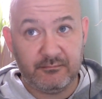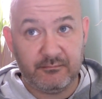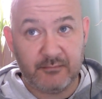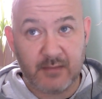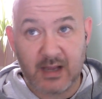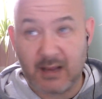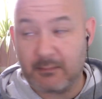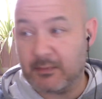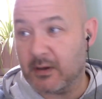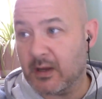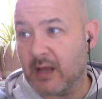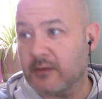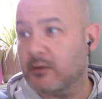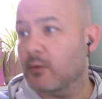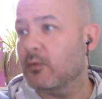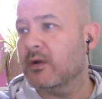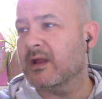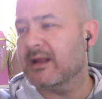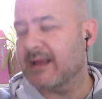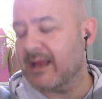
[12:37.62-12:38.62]
I don't
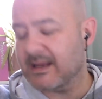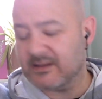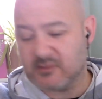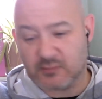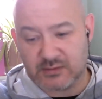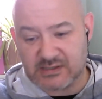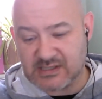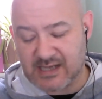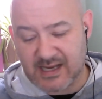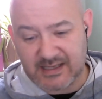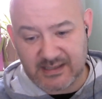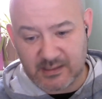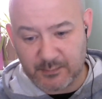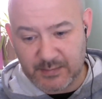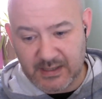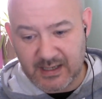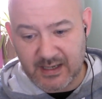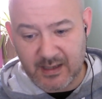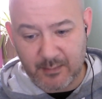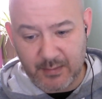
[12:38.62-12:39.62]
want to get into a side
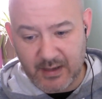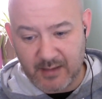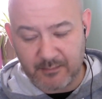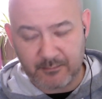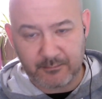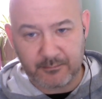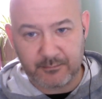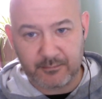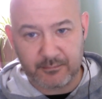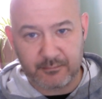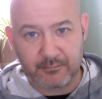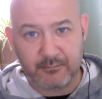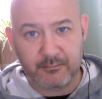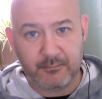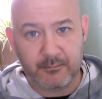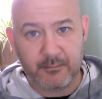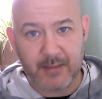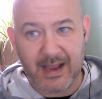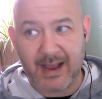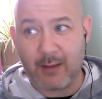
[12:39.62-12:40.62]
debate about
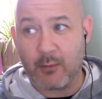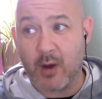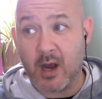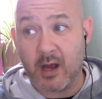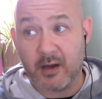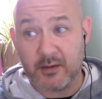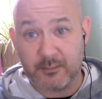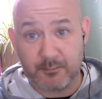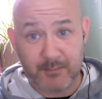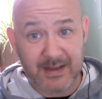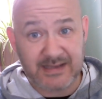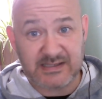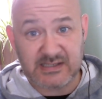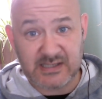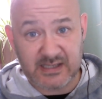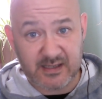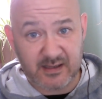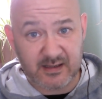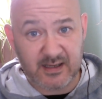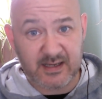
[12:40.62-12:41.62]
how hard
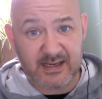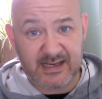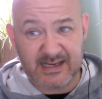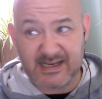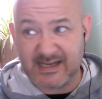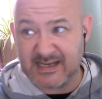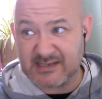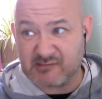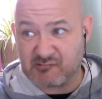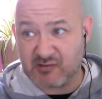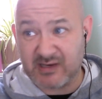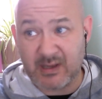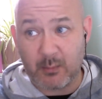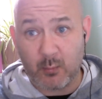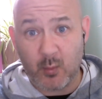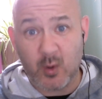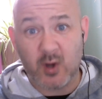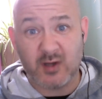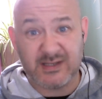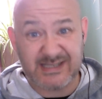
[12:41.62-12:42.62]
Messi and Iniesta and them
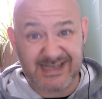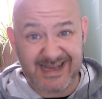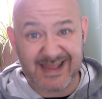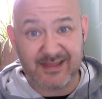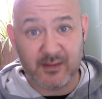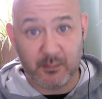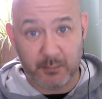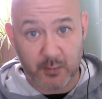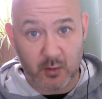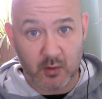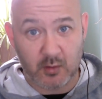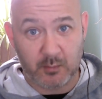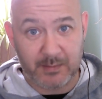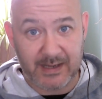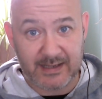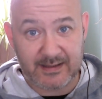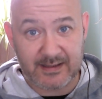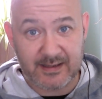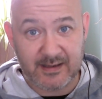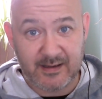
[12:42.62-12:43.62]
worked to get the ball
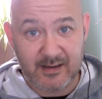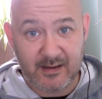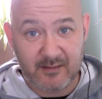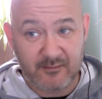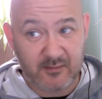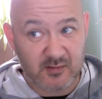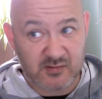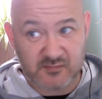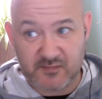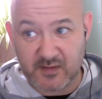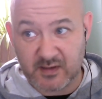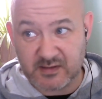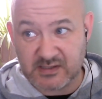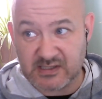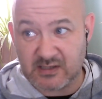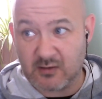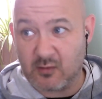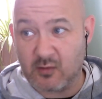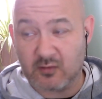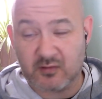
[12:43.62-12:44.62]
back, because for
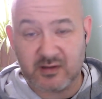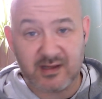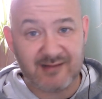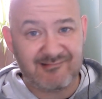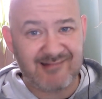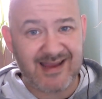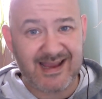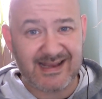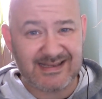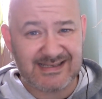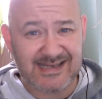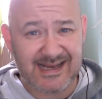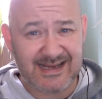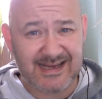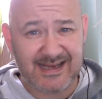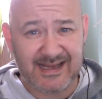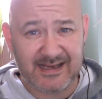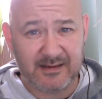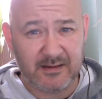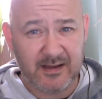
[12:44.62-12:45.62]
all the great
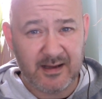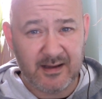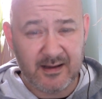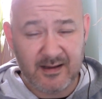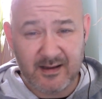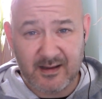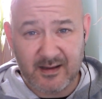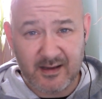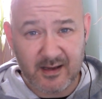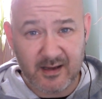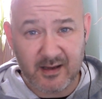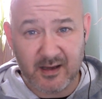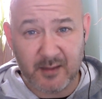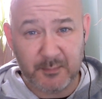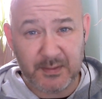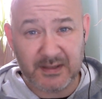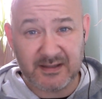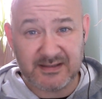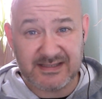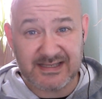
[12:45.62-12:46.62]
attacking
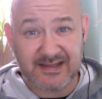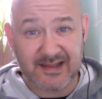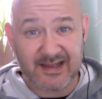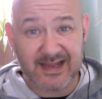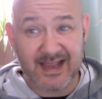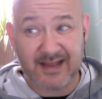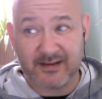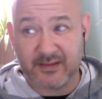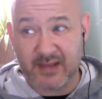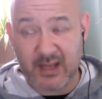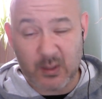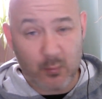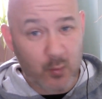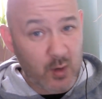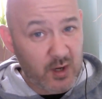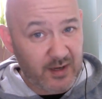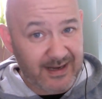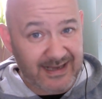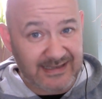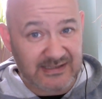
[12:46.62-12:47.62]
ability they had, they
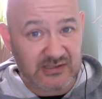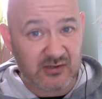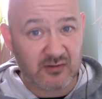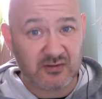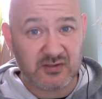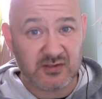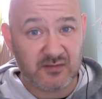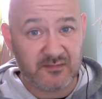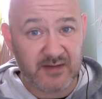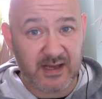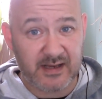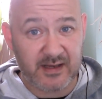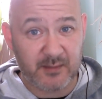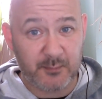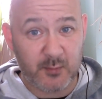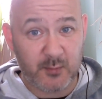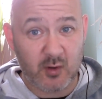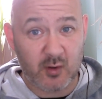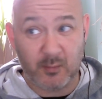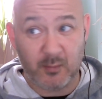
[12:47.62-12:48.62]
worked their socks off getting the
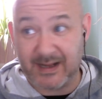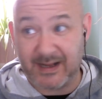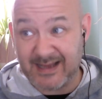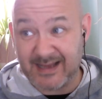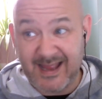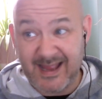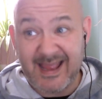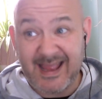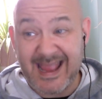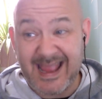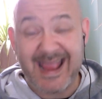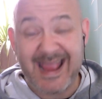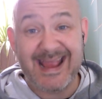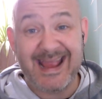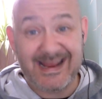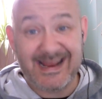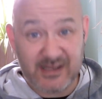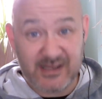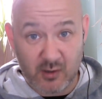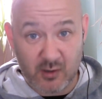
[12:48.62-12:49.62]
ball back
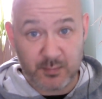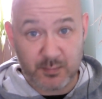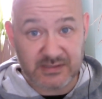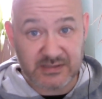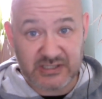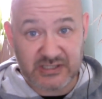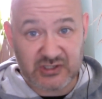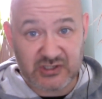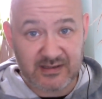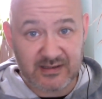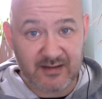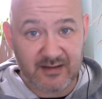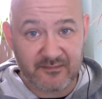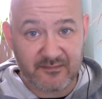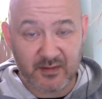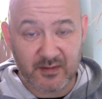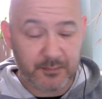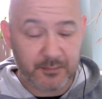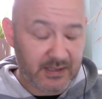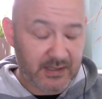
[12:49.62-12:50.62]
in the opposition half of
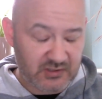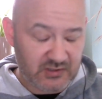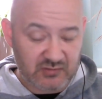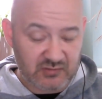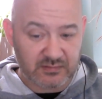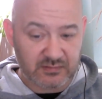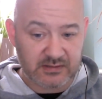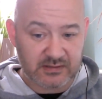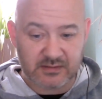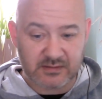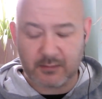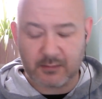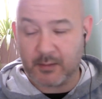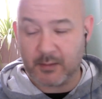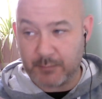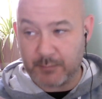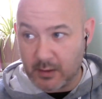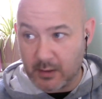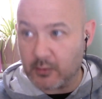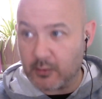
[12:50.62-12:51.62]
the pitch. But
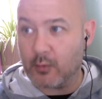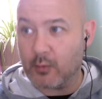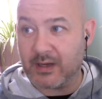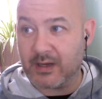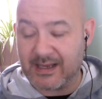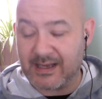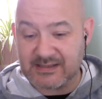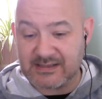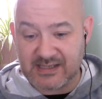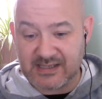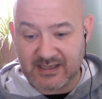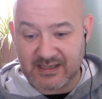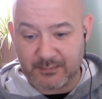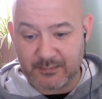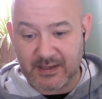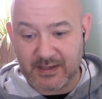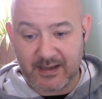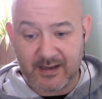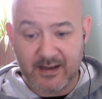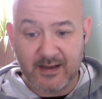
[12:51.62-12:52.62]
I don't want to get into that debate.